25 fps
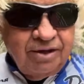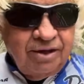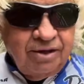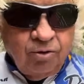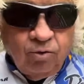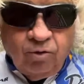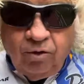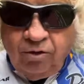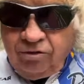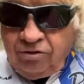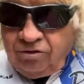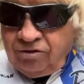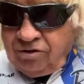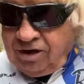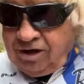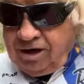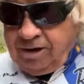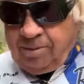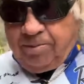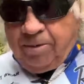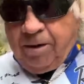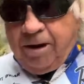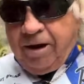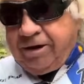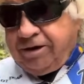Whether they're little
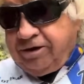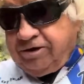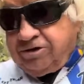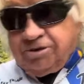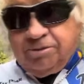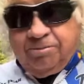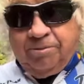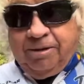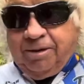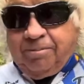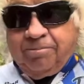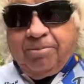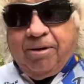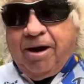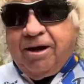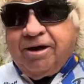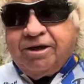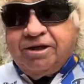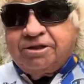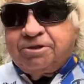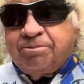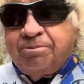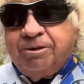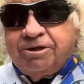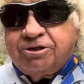pockets or big
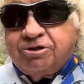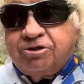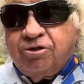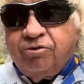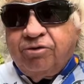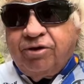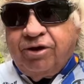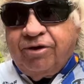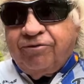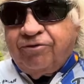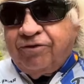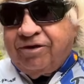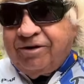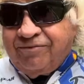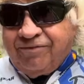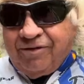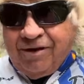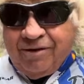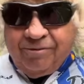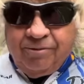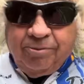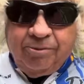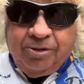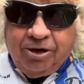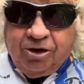pockets makes no difference. If you
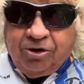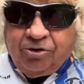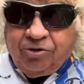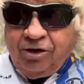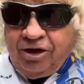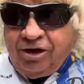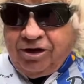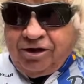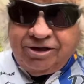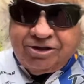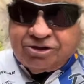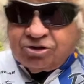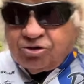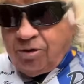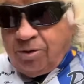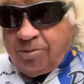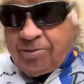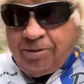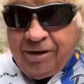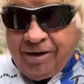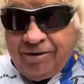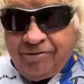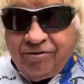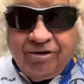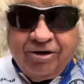have a big creek, you just go up
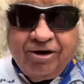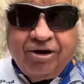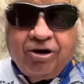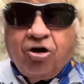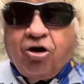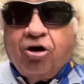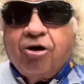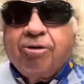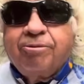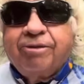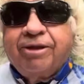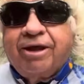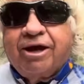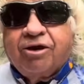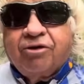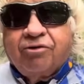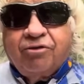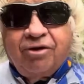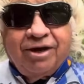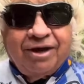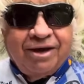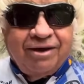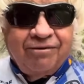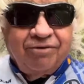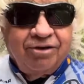in every little arm of that
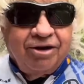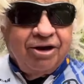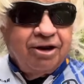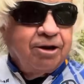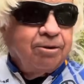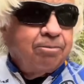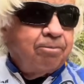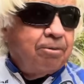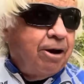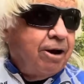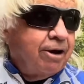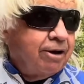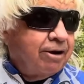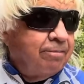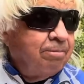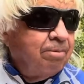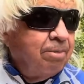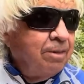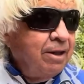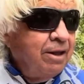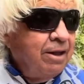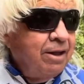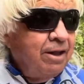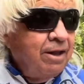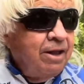creek, every little pocket.
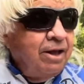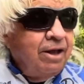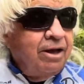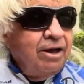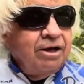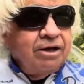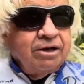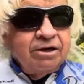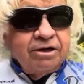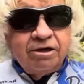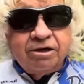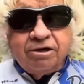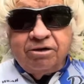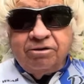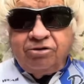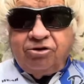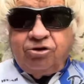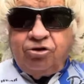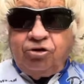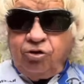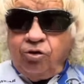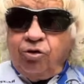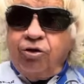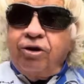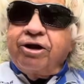
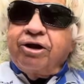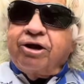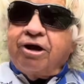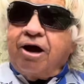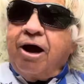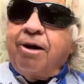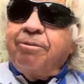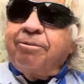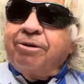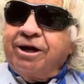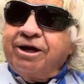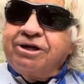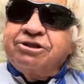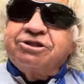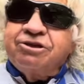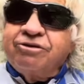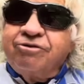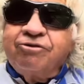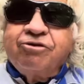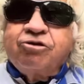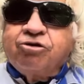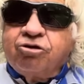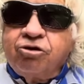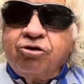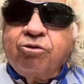Doing a combination of
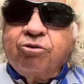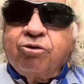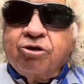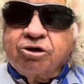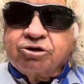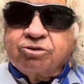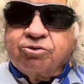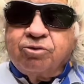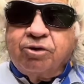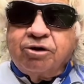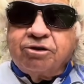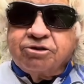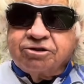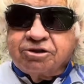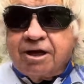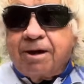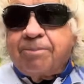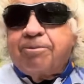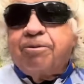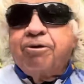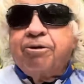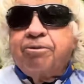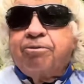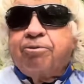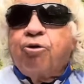the two works well. Stop
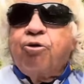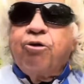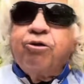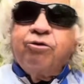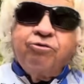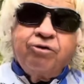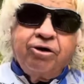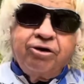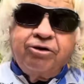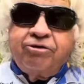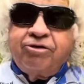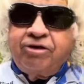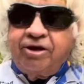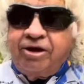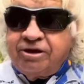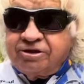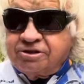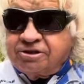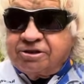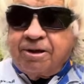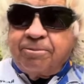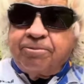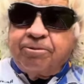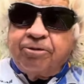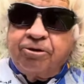on a point, run to the end.
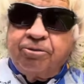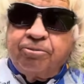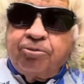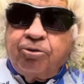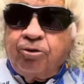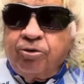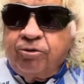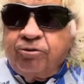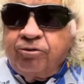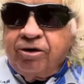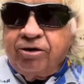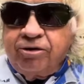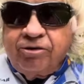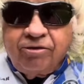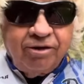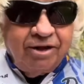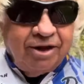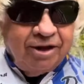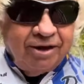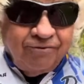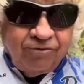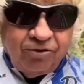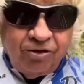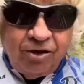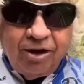Stop on a point, run to the
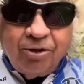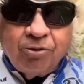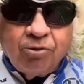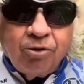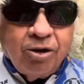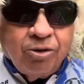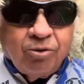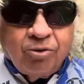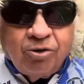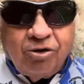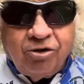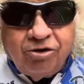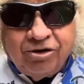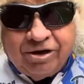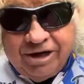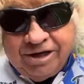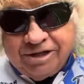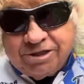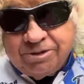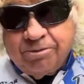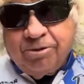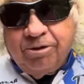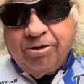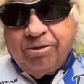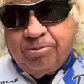end. If you hit one where you catch
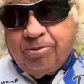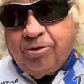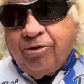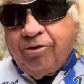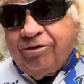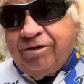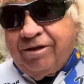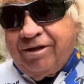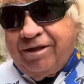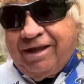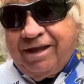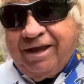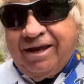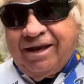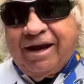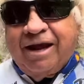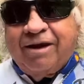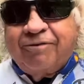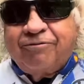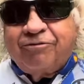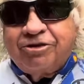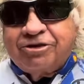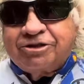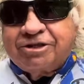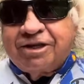them on the point, then in the end,
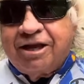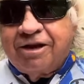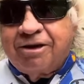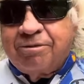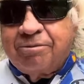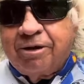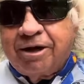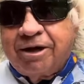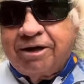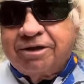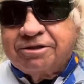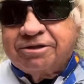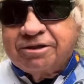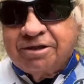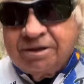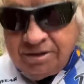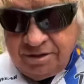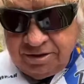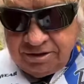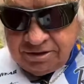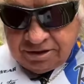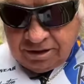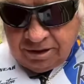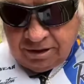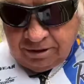I'd fish down the banks
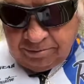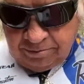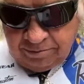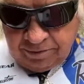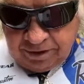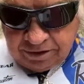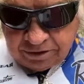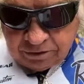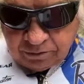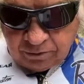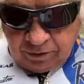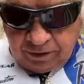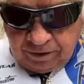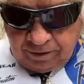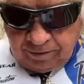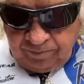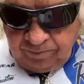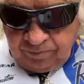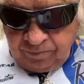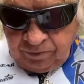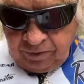some as well.